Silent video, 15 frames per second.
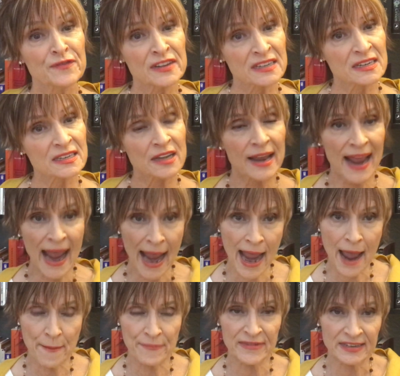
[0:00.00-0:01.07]
this is going to
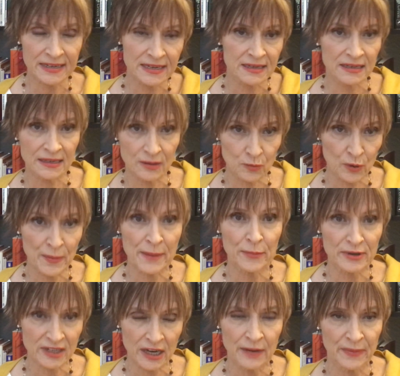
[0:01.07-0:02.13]
happen. Remember,
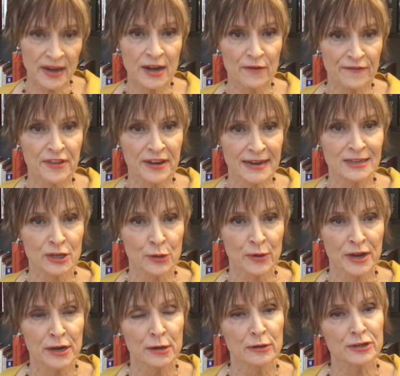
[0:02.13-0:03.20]
it's going to be here for the next
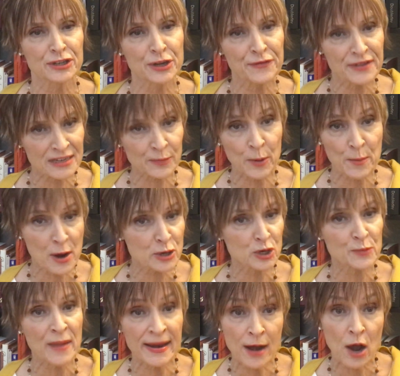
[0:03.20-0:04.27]
3 years. So this
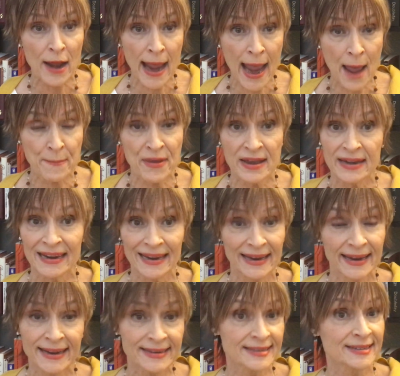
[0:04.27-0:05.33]
promotion may not happen
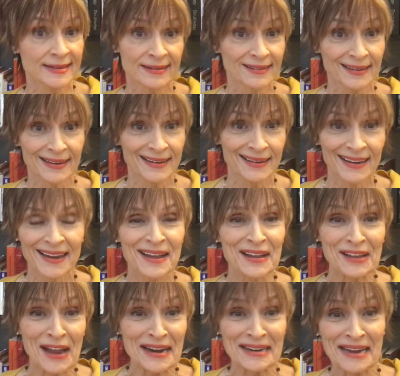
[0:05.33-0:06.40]
instantly,
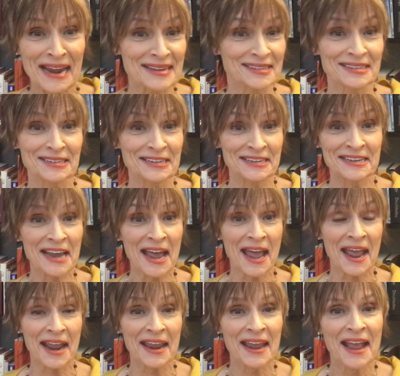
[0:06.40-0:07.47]
like as in
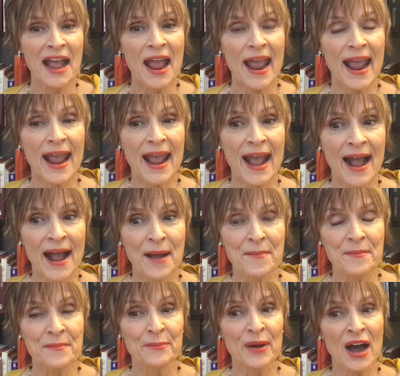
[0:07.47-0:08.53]
today,
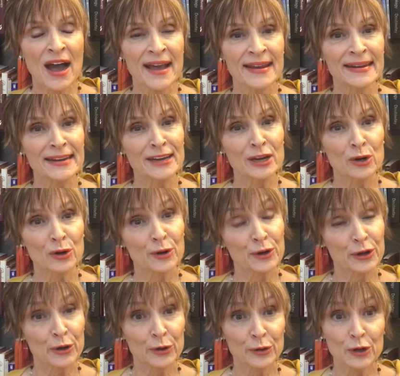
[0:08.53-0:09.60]
but
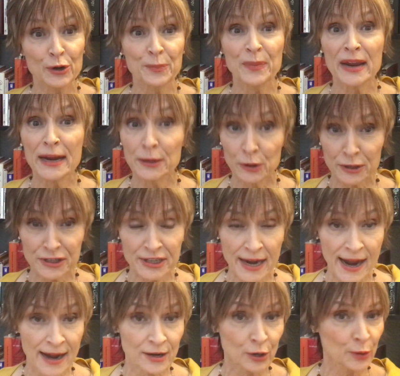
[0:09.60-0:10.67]
you're being looked
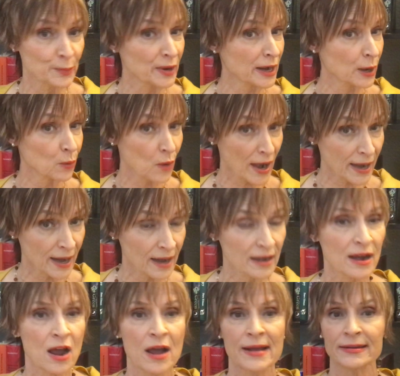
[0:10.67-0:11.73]
at. You're being
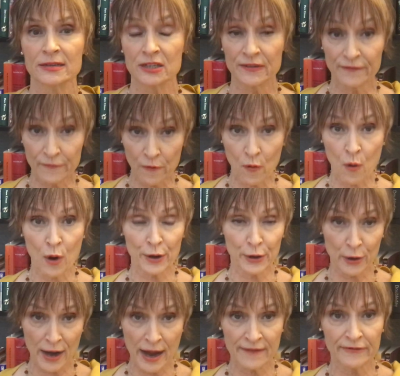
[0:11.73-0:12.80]
recognized for
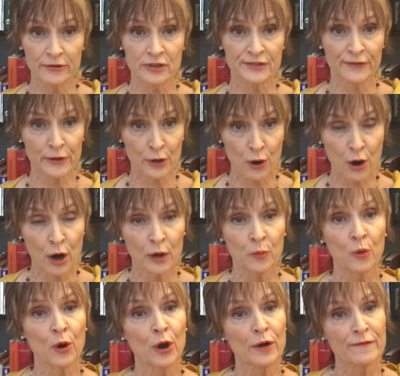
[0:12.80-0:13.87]
your efforts, for your hard
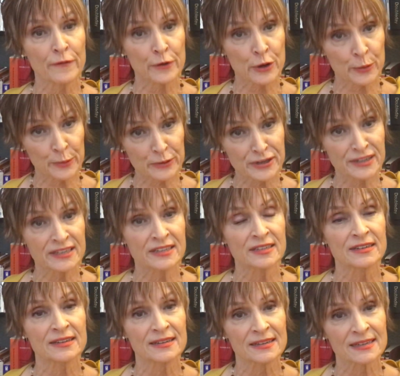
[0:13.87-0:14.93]
work, for your
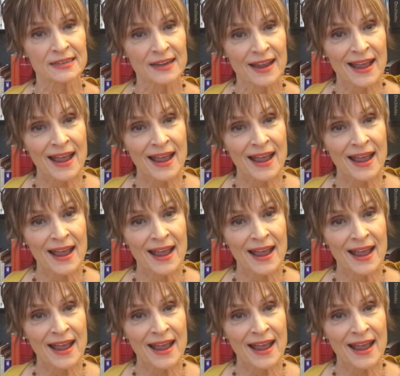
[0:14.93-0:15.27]
persistence,